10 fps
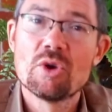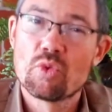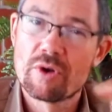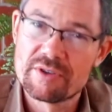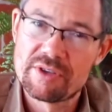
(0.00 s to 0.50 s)

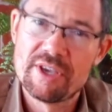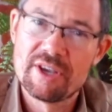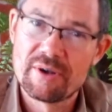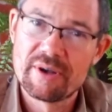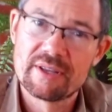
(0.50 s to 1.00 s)
whereas
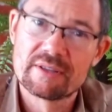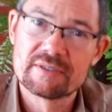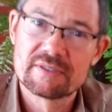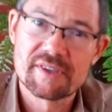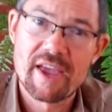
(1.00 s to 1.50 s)
here
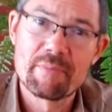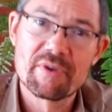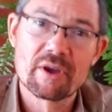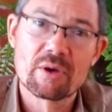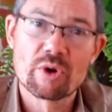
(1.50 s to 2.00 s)
in
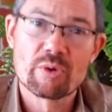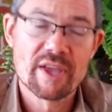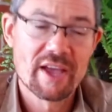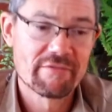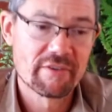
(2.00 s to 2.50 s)
Zambia, where we
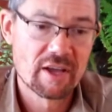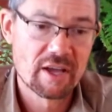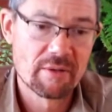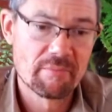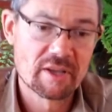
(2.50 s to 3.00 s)
have
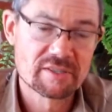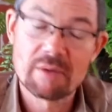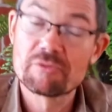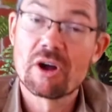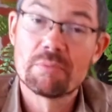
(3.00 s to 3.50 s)
a
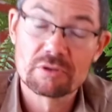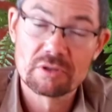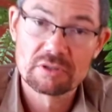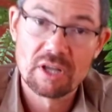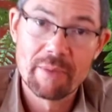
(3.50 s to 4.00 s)

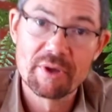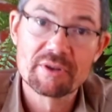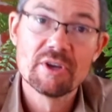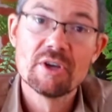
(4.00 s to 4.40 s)
subtropical climate,